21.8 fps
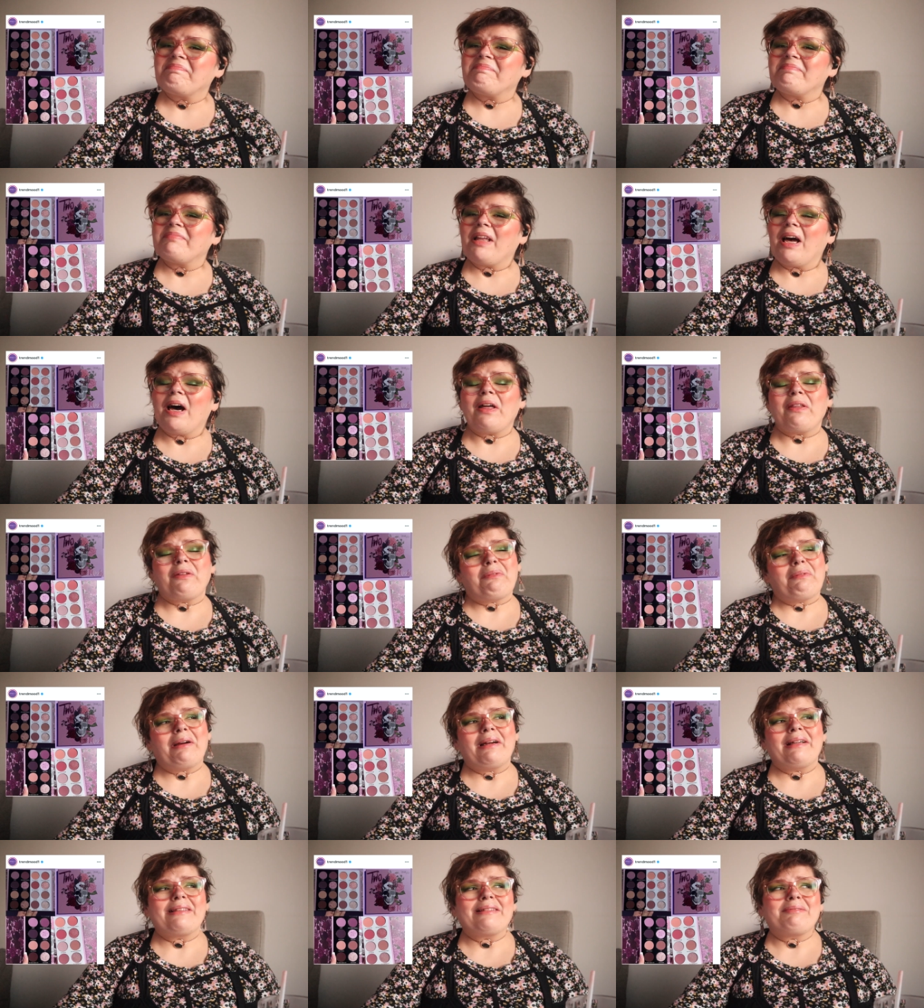
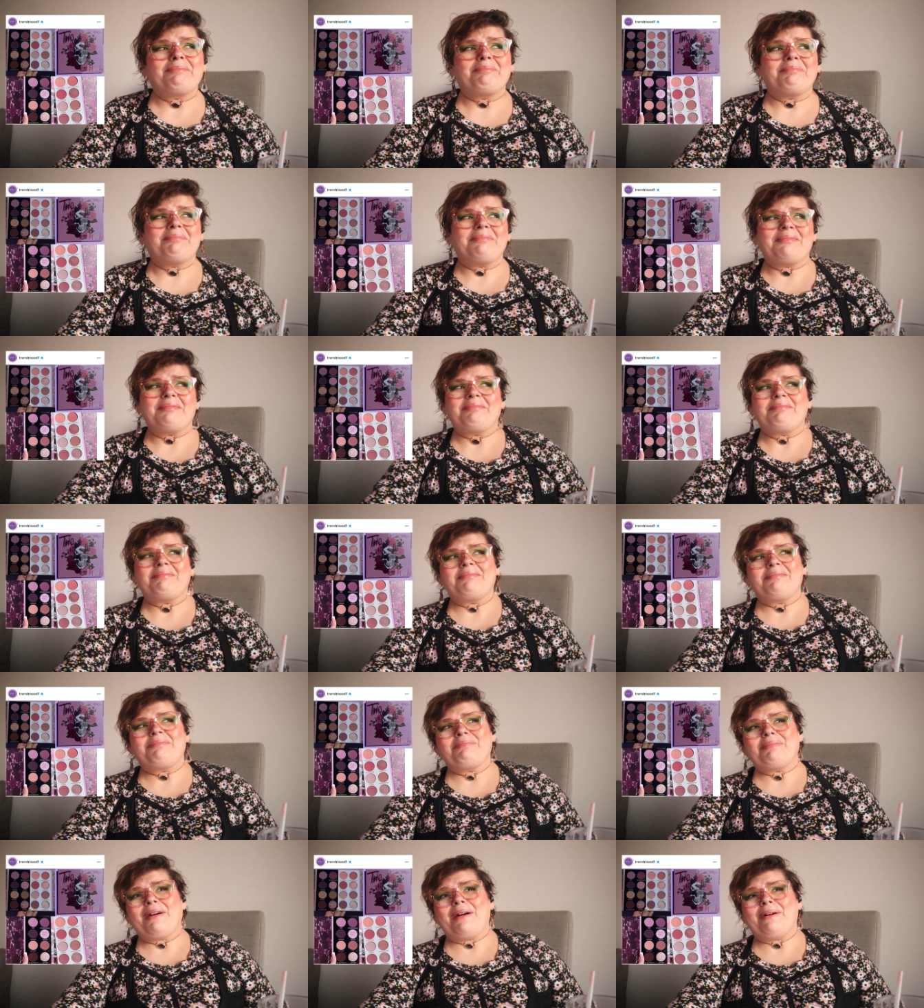Otherwise, I'm
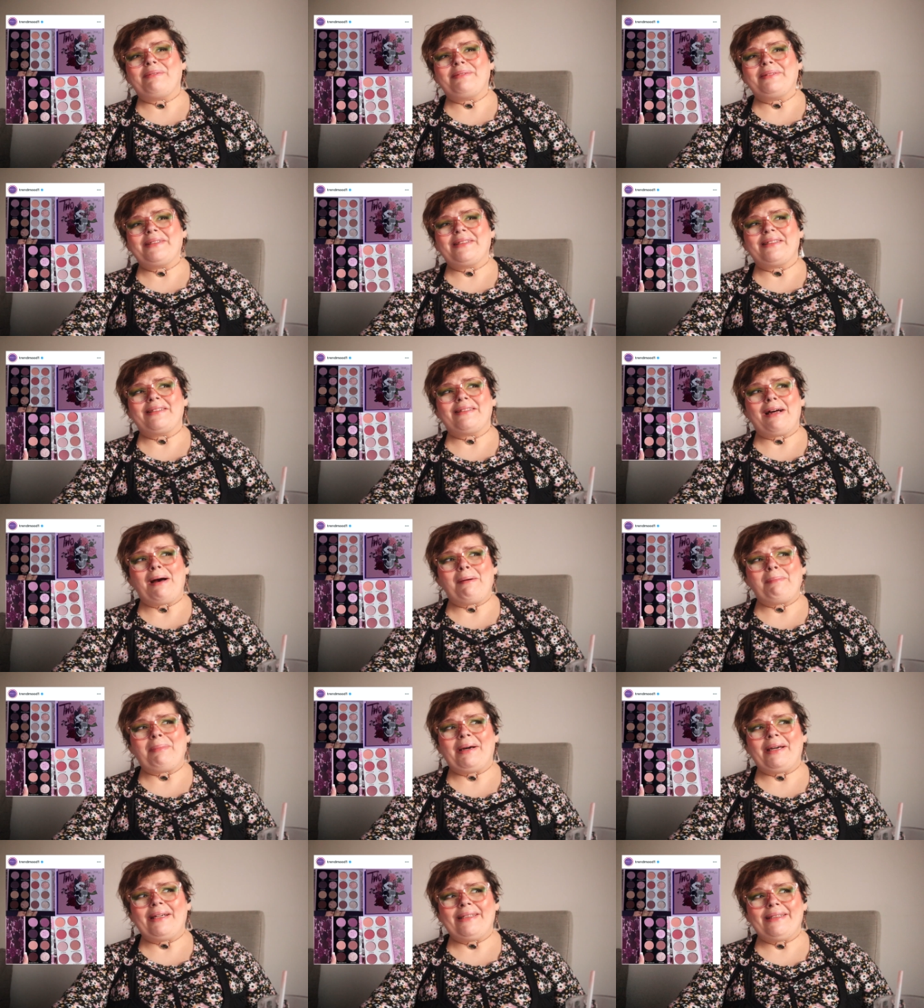probably just not
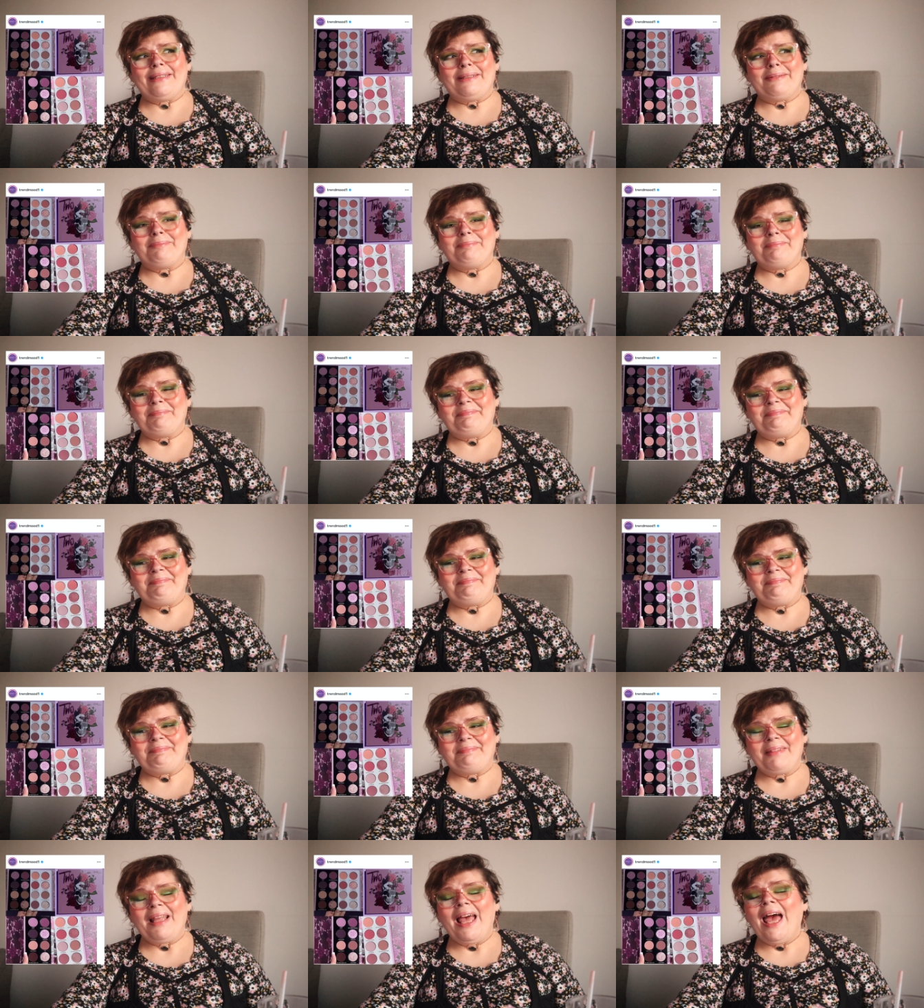buying them.
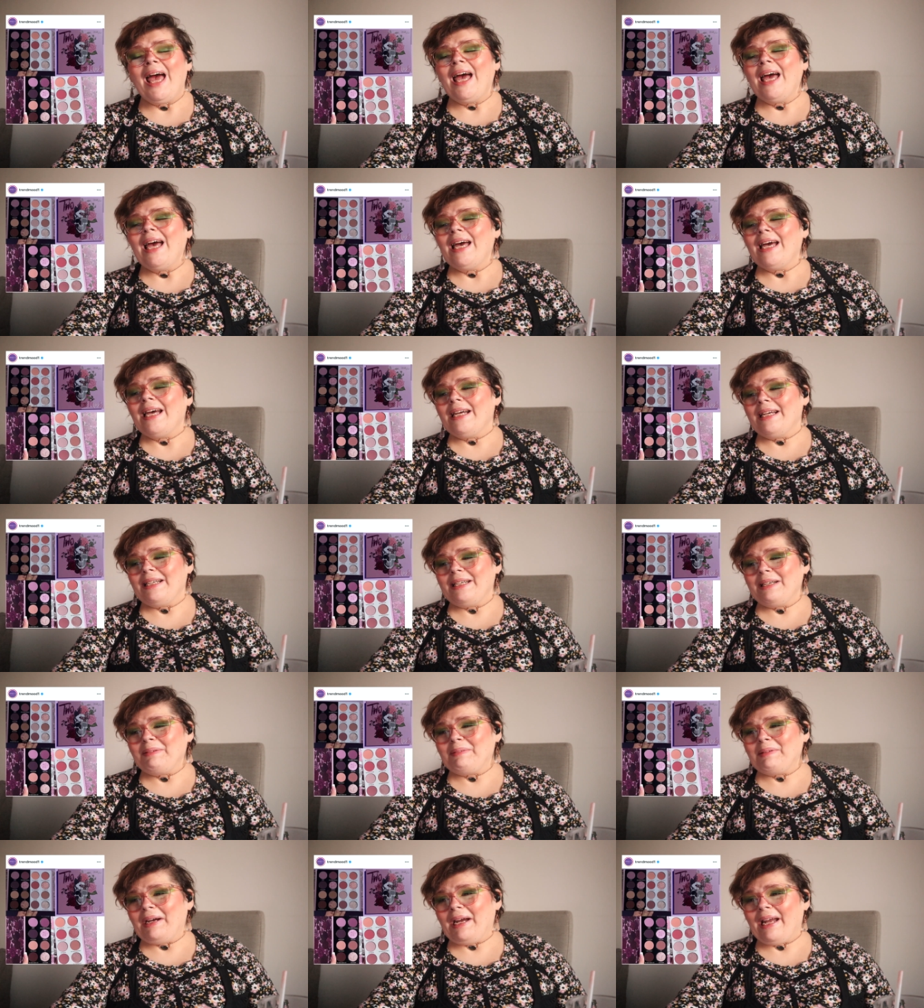
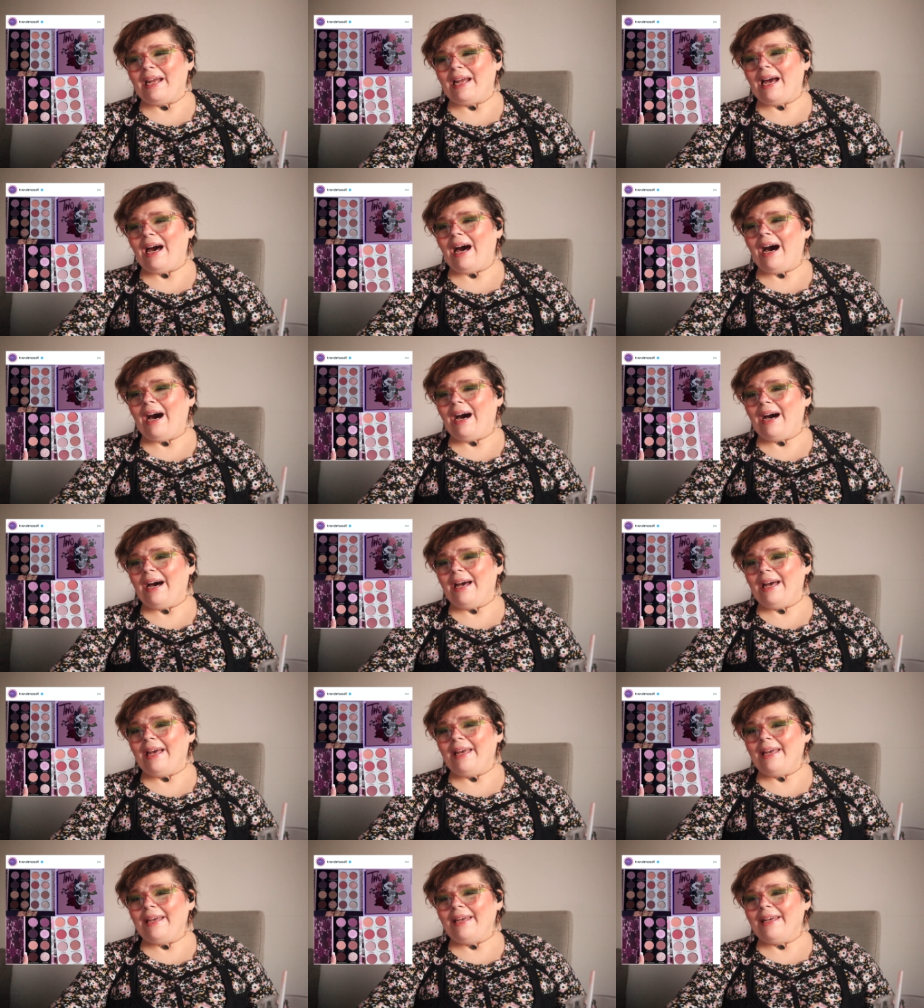Anyway,
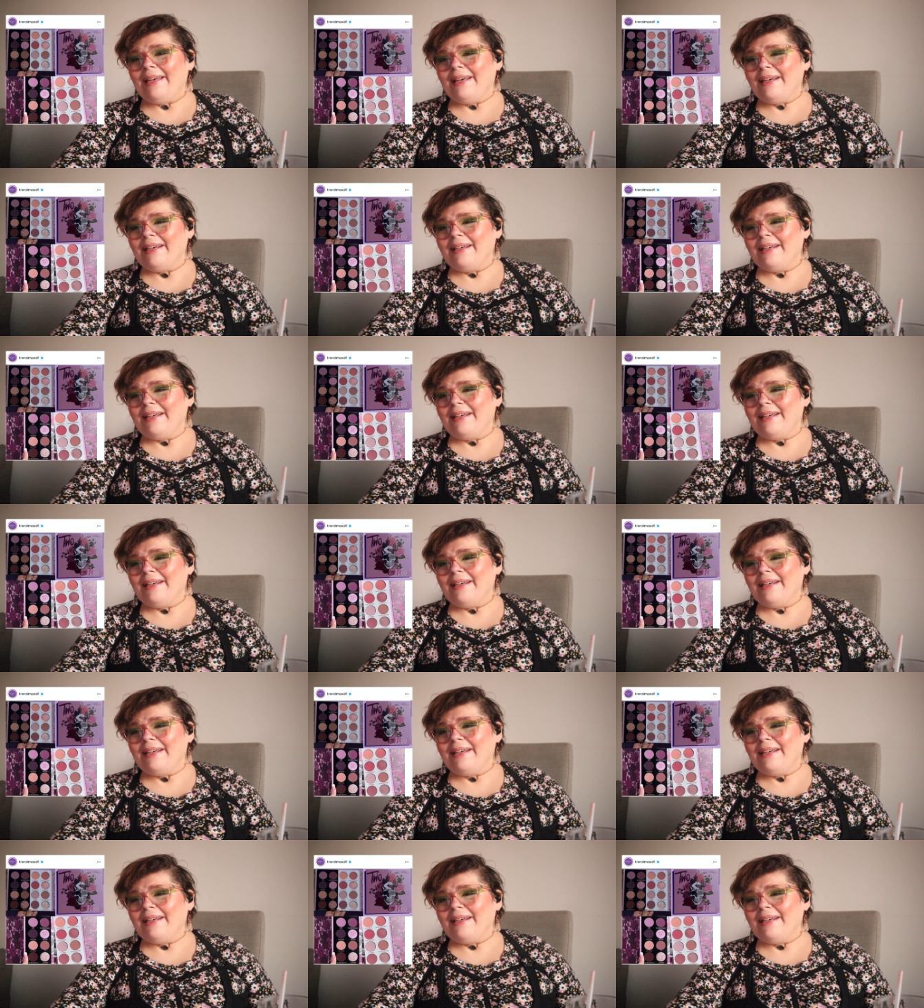I.